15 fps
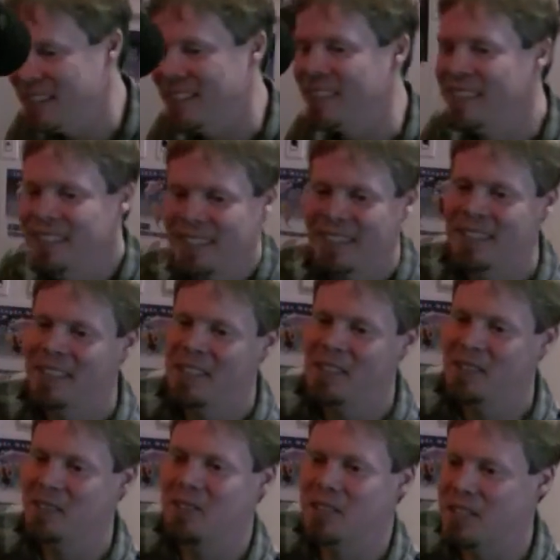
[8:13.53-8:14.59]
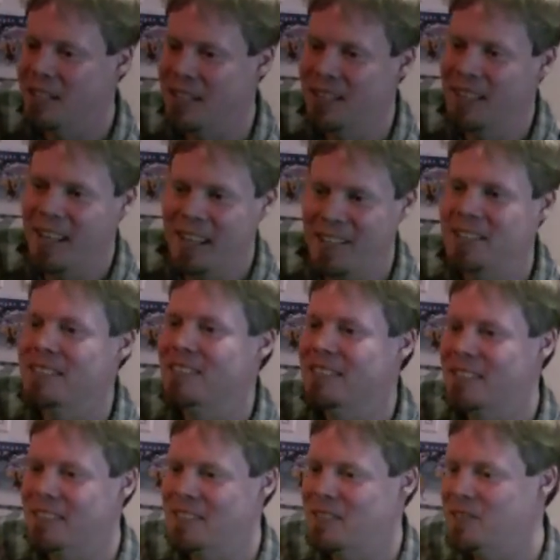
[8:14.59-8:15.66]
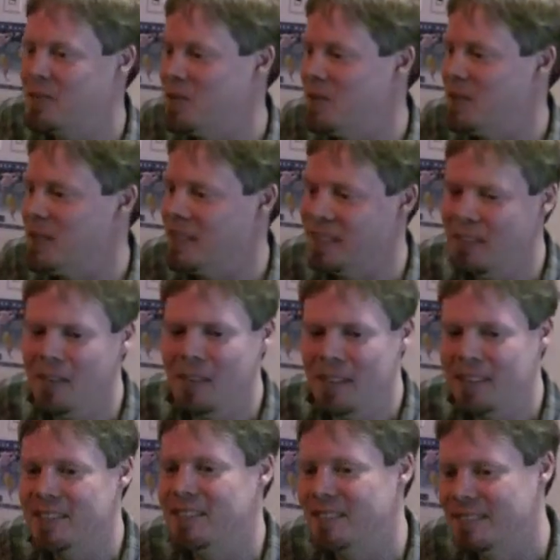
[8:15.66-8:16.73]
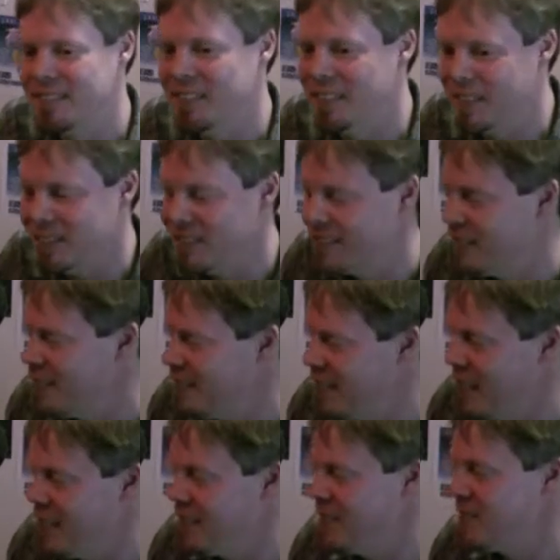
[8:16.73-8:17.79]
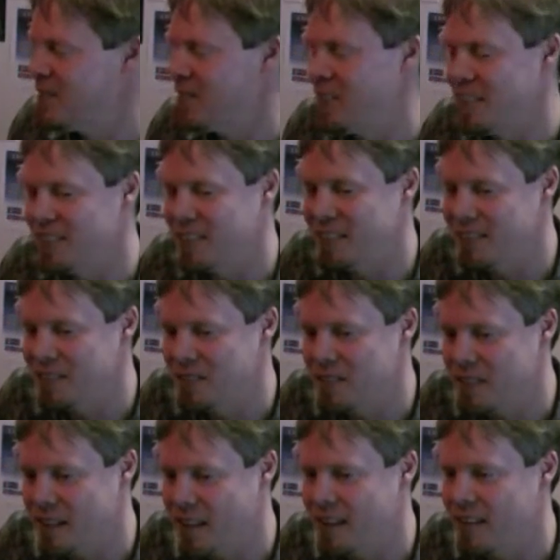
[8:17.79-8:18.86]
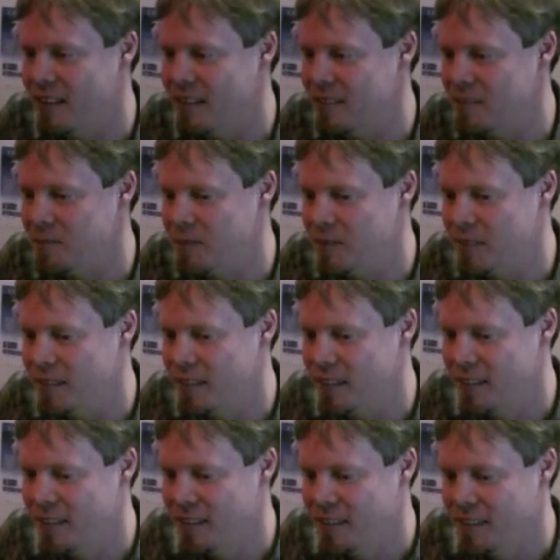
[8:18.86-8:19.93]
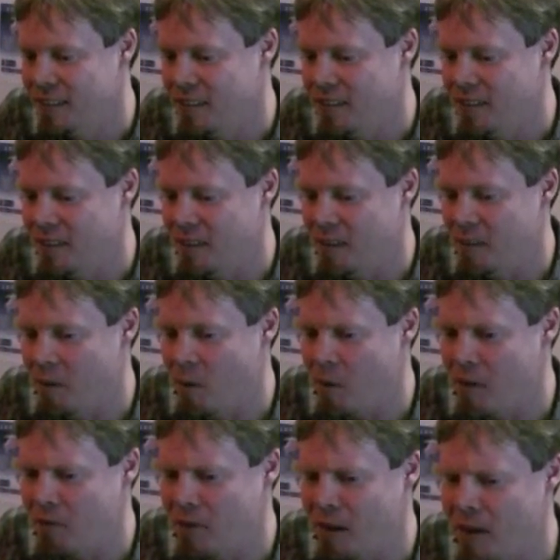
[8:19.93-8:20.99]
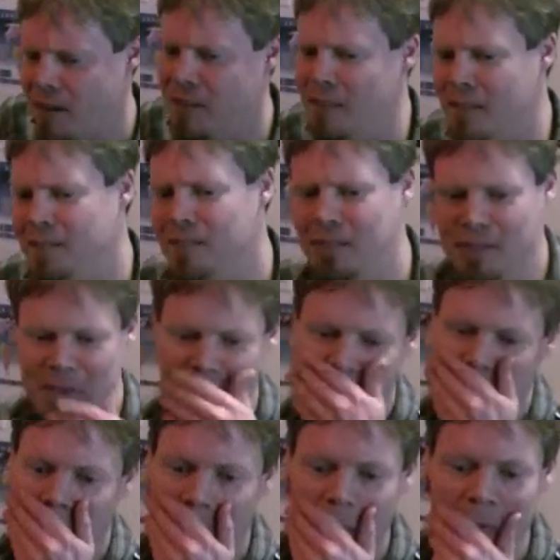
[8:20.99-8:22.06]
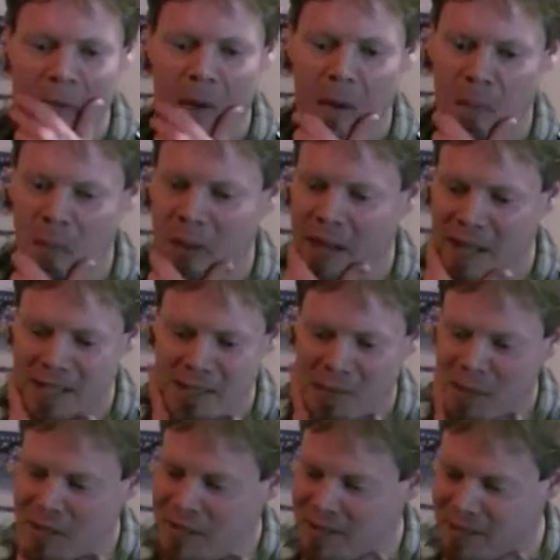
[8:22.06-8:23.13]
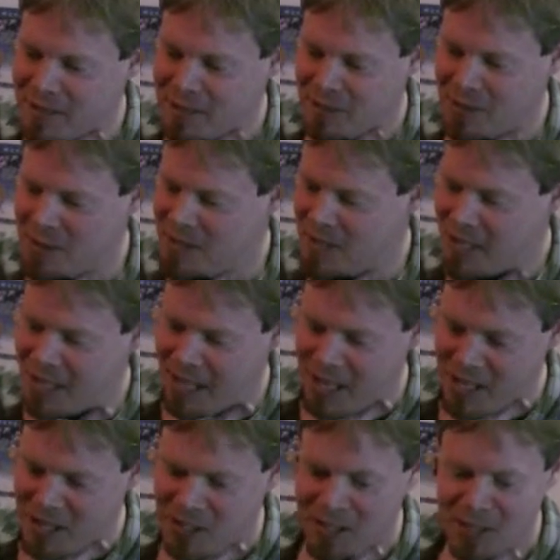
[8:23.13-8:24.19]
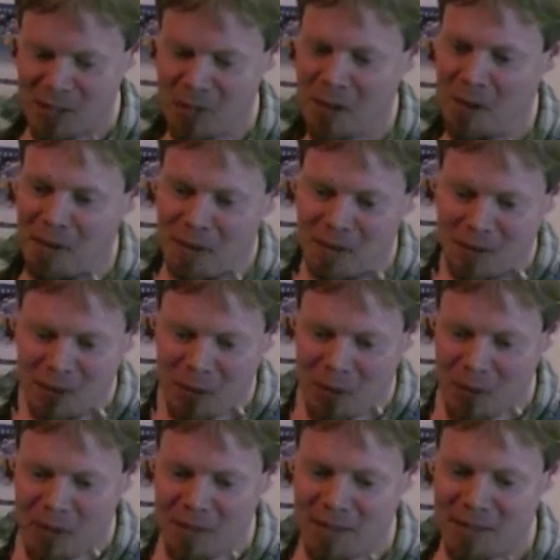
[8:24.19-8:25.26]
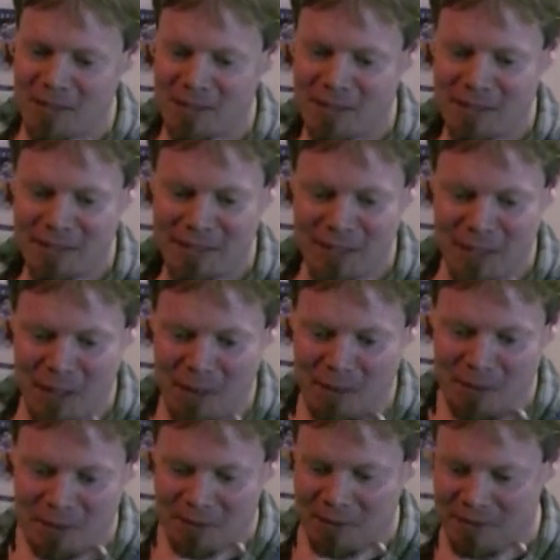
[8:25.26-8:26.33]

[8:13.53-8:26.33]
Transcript: a History Channel, actually can associate. Oh, that's down this direction, so that's kind of nice. But my wife and I are our plans have been to do a staycation and do all the tourist stuff